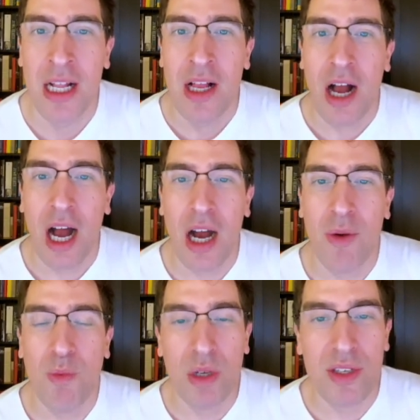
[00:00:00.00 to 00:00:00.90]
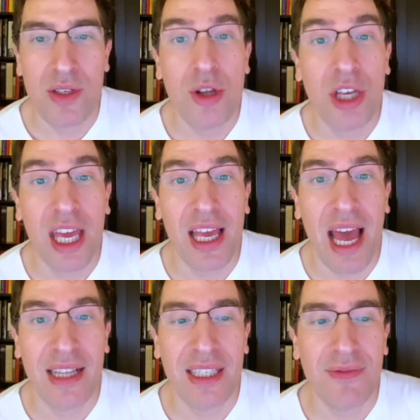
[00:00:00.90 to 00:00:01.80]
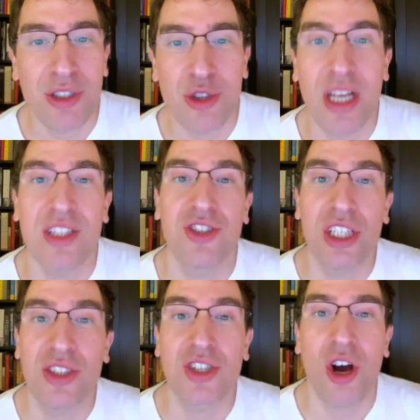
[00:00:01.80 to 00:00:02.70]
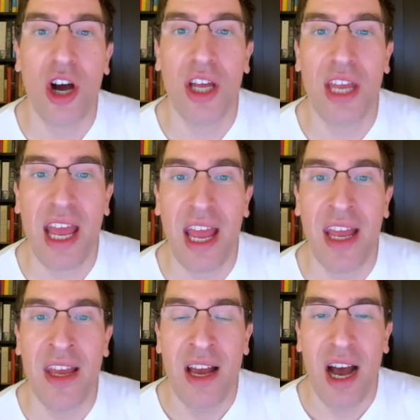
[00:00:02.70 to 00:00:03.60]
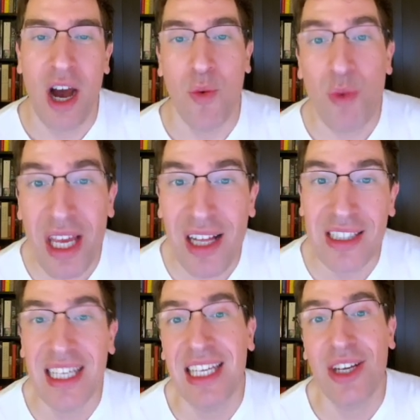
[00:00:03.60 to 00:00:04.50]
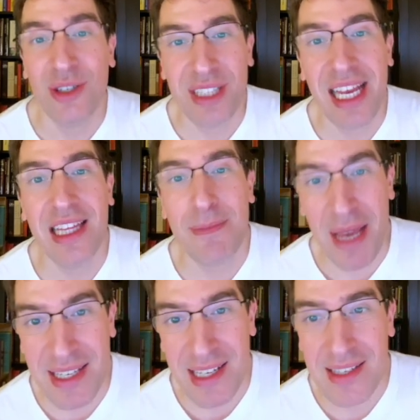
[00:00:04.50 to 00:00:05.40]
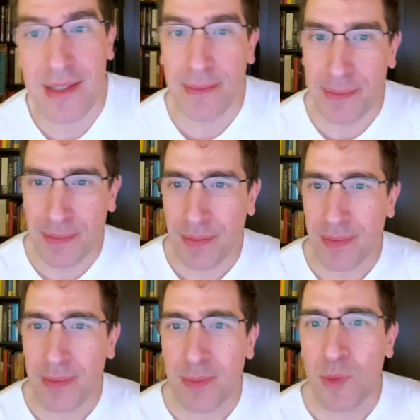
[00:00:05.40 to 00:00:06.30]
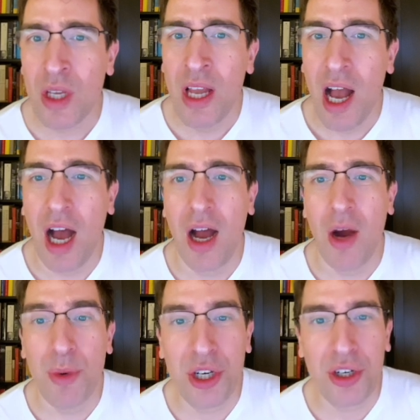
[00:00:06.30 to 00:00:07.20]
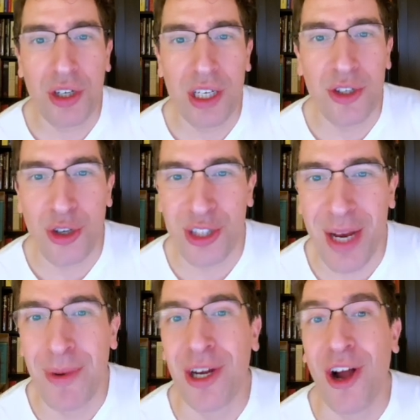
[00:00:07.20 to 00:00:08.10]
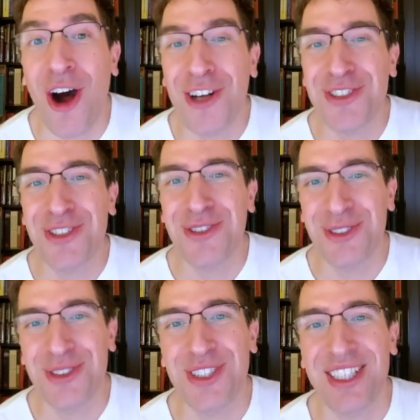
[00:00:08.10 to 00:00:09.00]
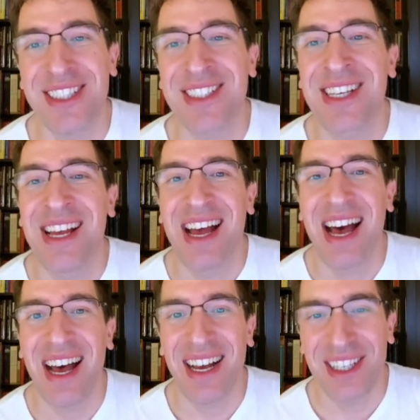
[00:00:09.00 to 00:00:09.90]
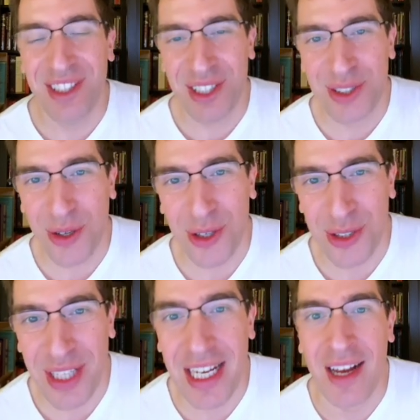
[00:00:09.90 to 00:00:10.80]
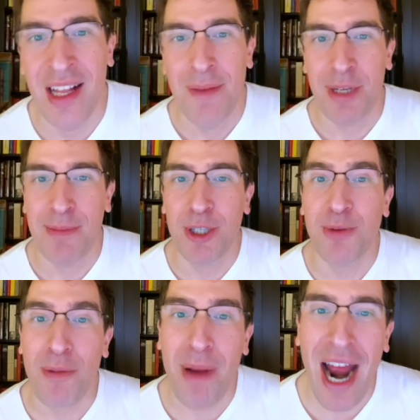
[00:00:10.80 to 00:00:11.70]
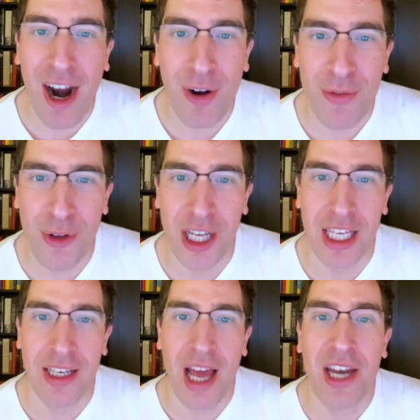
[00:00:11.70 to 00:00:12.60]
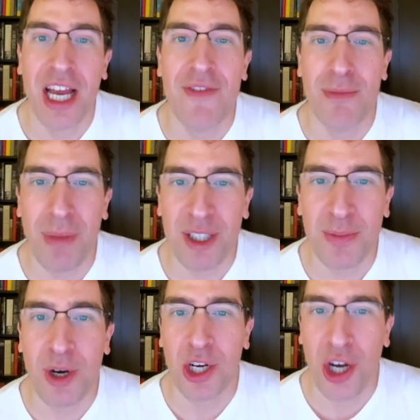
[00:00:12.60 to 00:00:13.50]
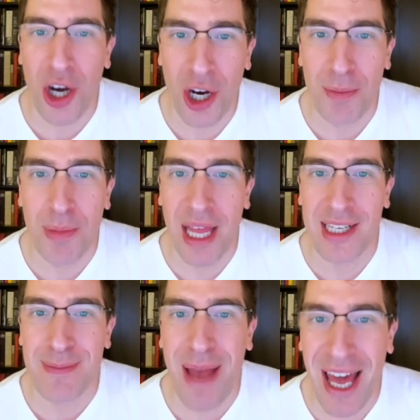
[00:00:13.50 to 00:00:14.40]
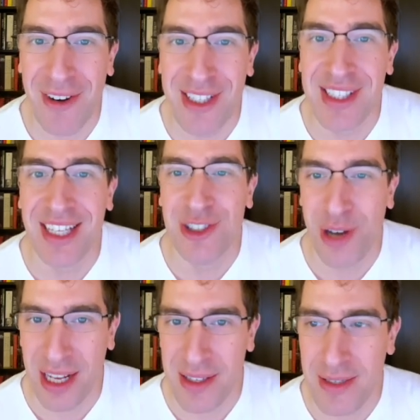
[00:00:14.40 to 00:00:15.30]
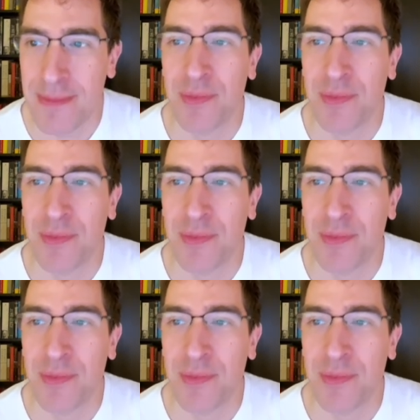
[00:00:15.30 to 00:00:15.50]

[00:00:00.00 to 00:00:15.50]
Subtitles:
was looking at different trends just on a weekly or daily basis. A recurrent neural network also uses the historical data, but is much more powerful and can uncover much more complex patterns and trends.